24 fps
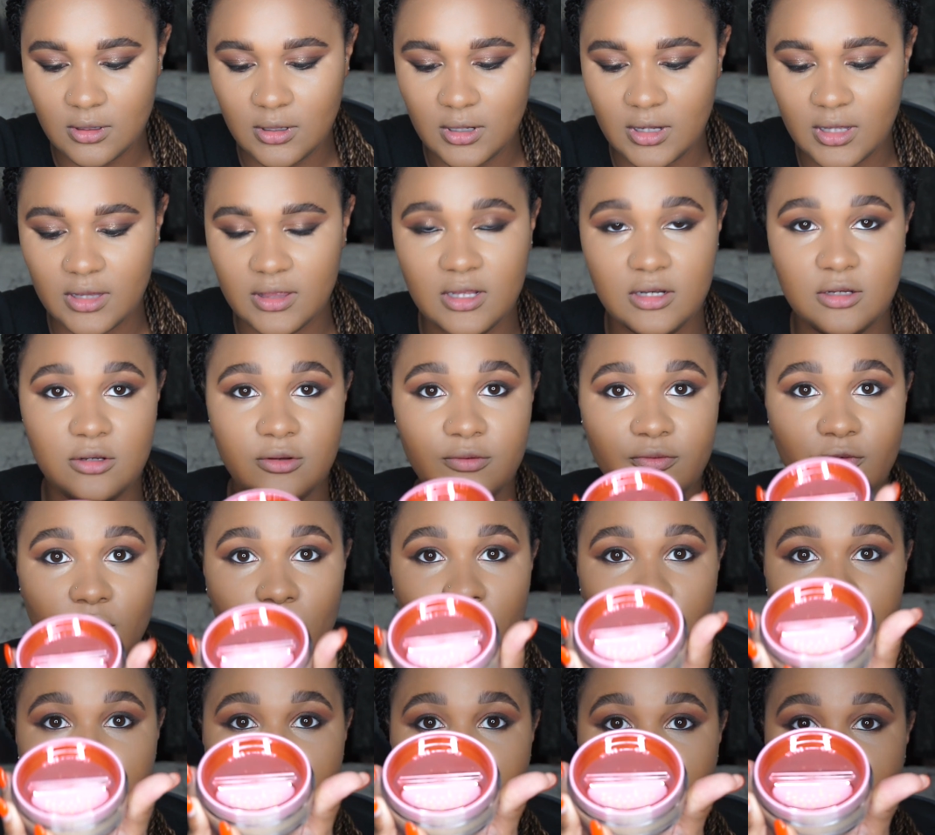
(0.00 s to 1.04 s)
and then you've
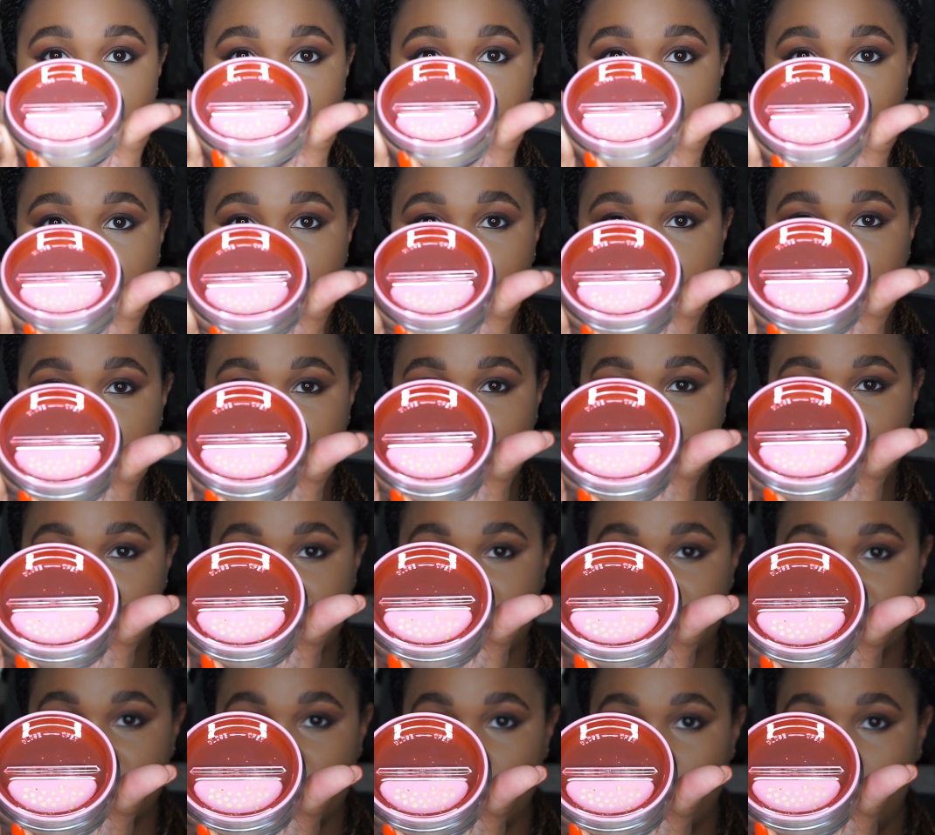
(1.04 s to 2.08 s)
got your
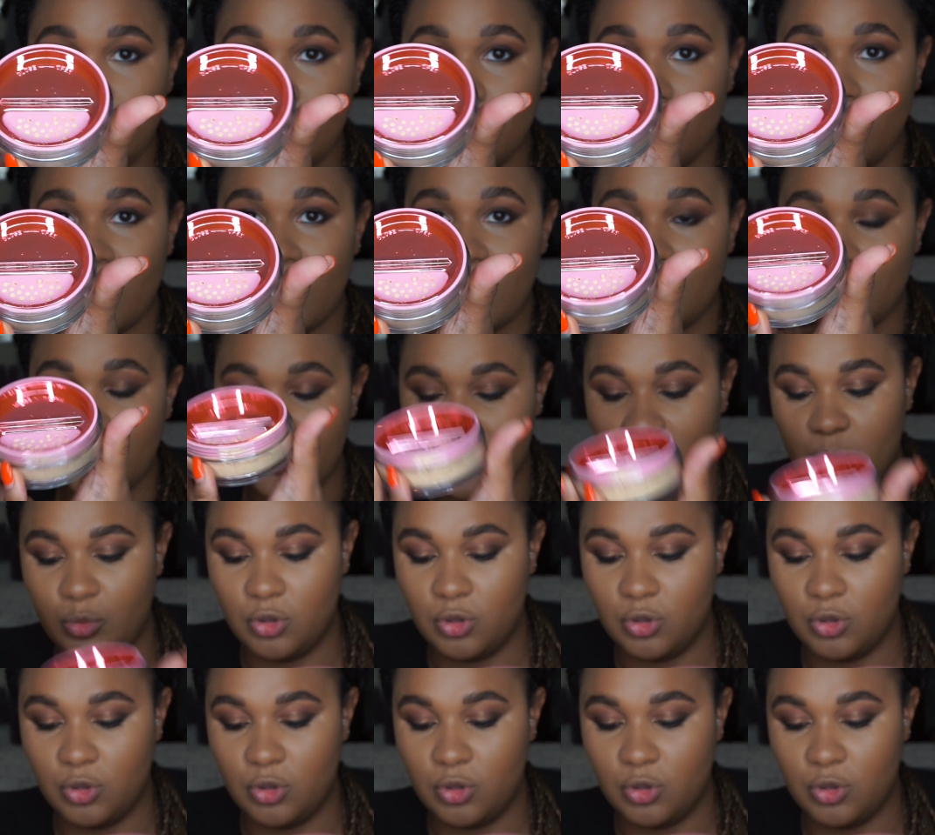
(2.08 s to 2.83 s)
sifter hole there with the